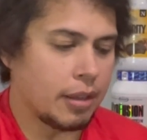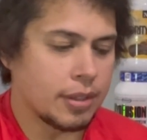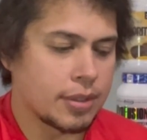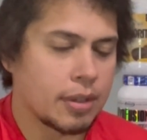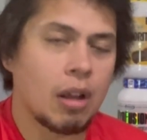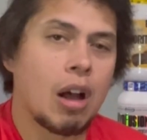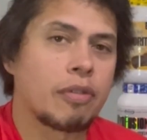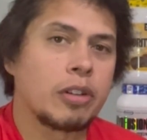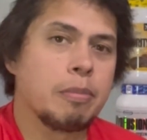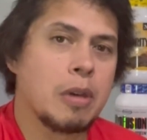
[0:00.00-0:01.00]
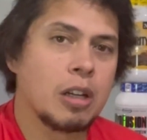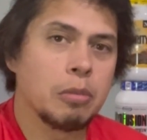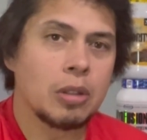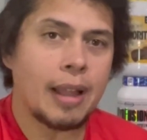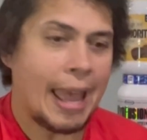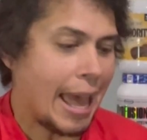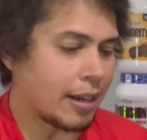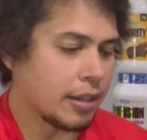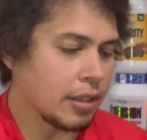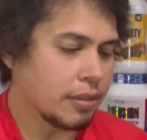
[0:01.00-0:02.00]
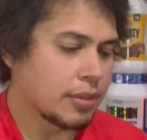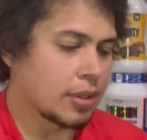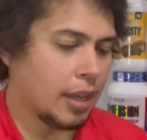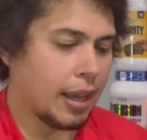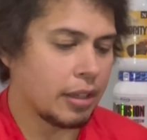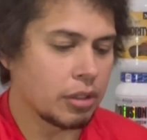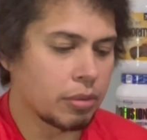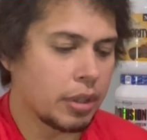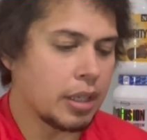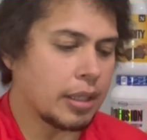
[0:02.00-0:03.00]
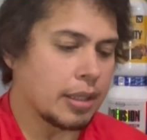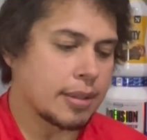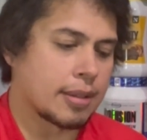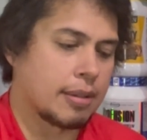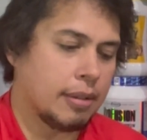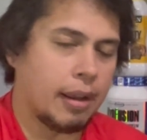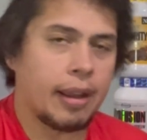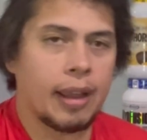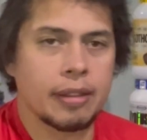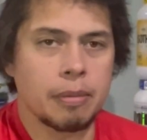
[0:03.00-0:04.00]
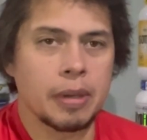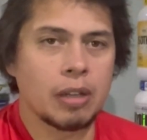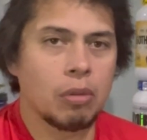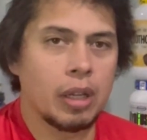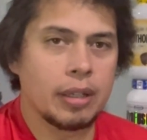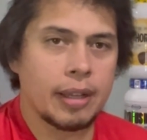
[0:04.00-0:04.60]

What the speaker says: is offering minimal additives and ingredients. And the big one,